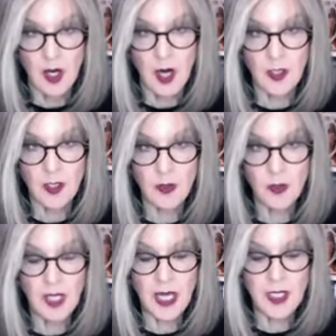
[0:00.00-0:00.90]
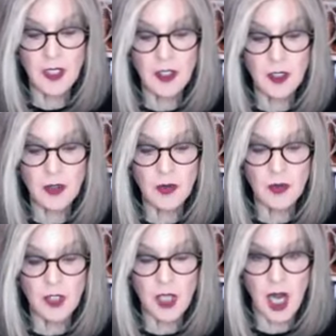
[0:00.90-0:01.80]
Are you related to
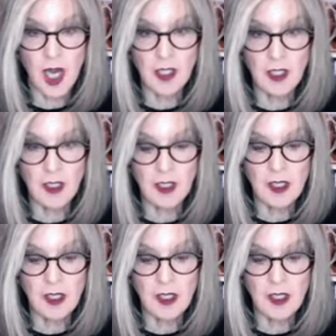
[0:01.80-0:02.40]
John